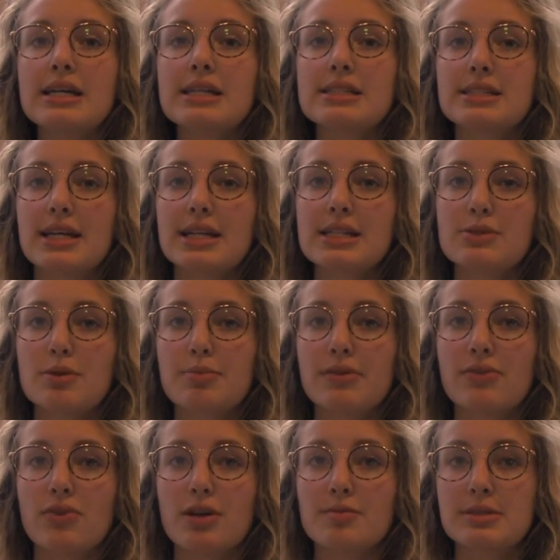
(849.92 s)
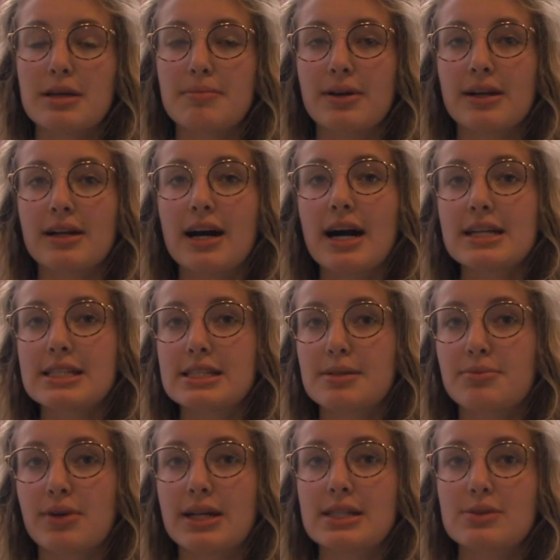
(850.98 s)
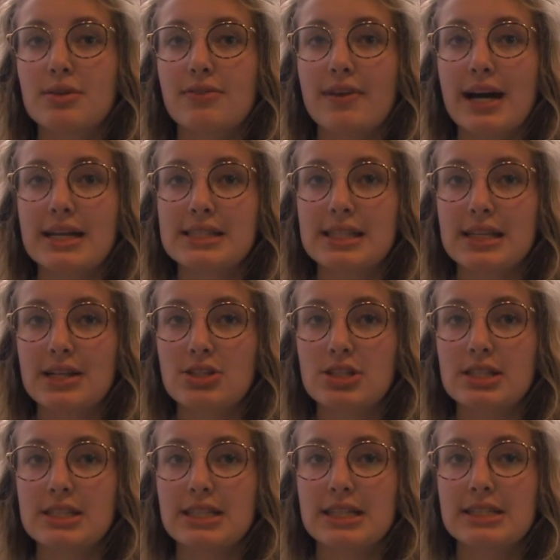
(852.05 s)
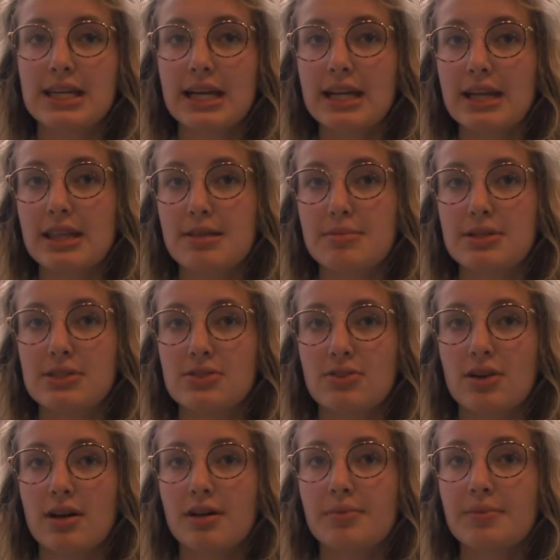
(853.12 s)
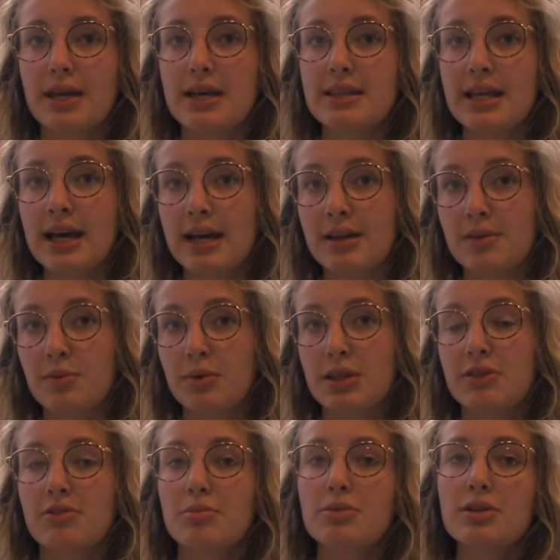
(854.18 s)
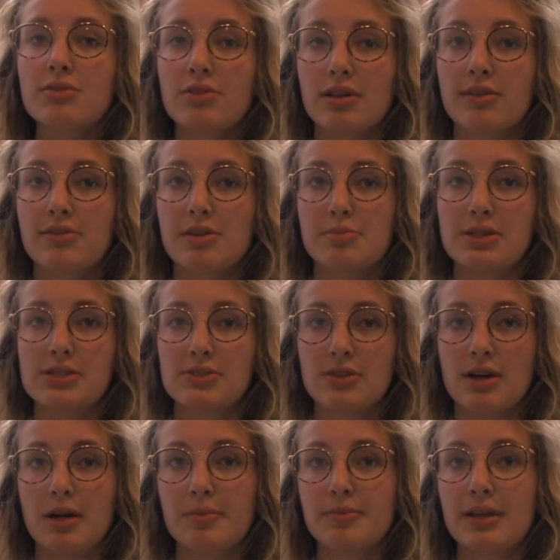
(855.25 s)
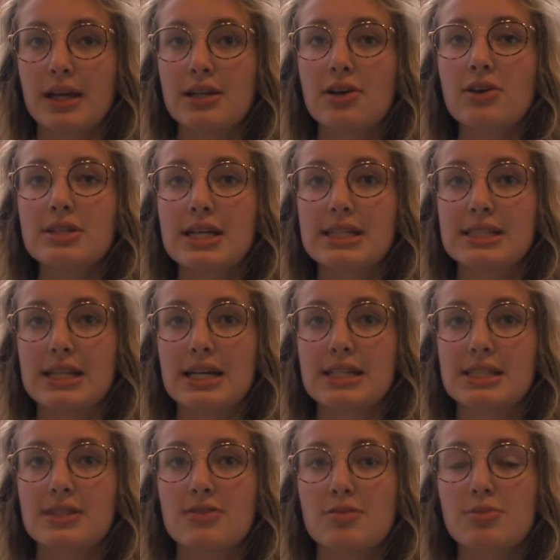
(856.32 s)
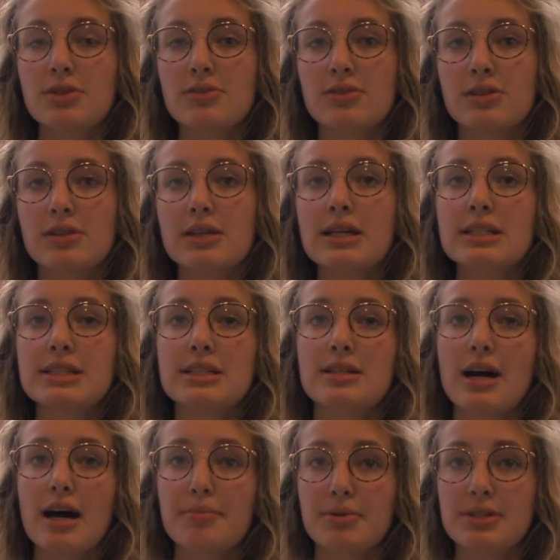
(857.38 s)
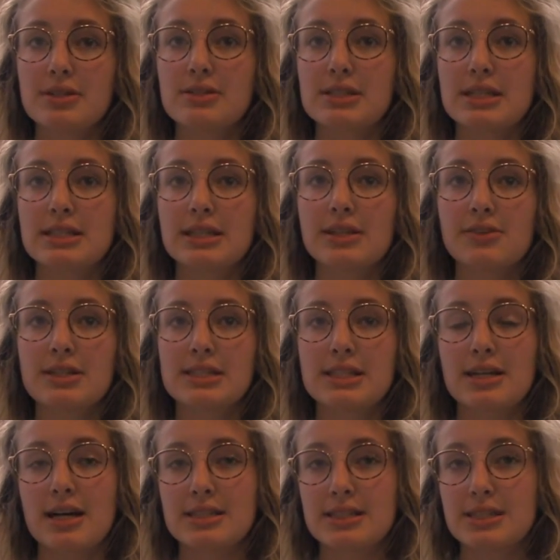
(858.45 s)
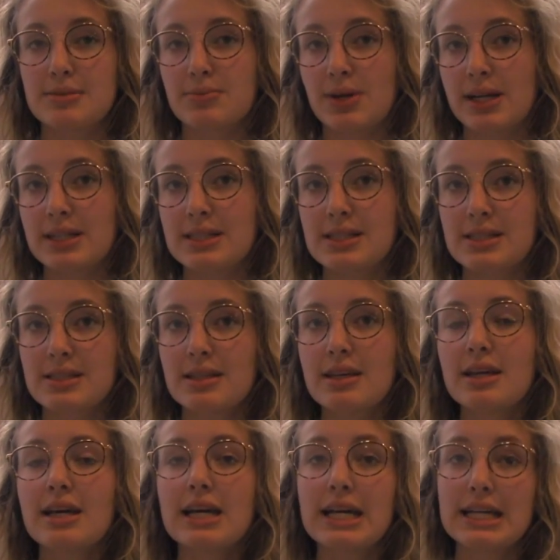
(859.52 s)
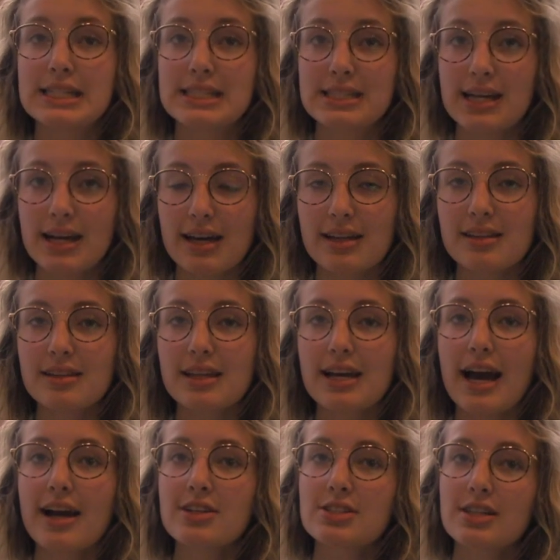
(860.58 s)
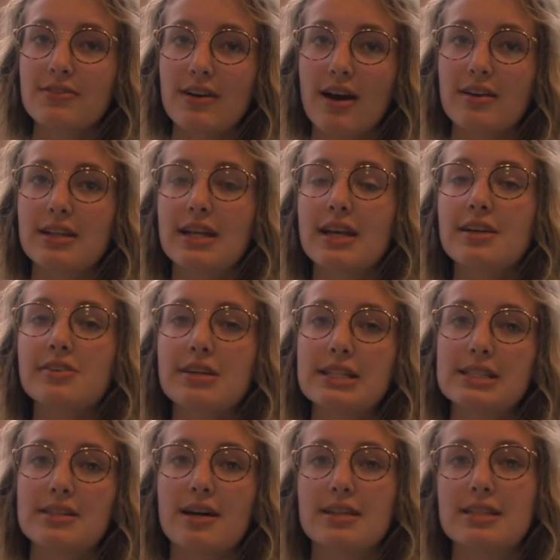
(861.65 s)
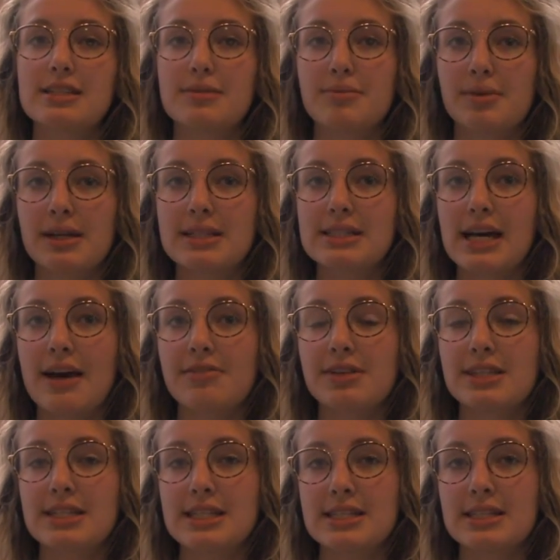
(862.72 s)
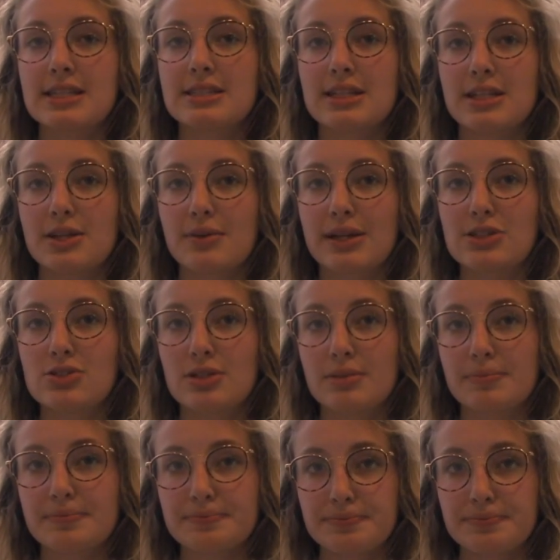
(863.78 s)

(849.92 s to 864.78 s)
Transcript: Studies were performed comparing autism rates with vaccinations containing thimerosal and then with the removal of thimerosal, and Hotez says the removal did not produce a decrease in autism rates. Instead, they actually found an increase in autism rates after the discontinuation.